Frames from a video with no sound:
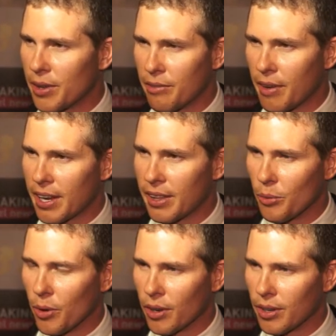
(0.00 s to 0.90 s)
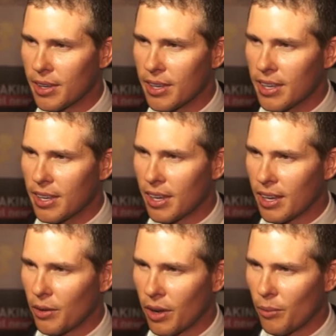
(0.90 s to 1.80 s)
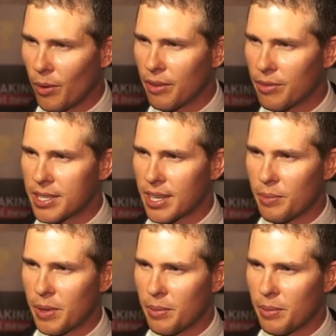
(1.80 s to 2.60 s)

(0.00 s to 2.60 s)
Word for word: you'll find in the world uh, a wonderful set of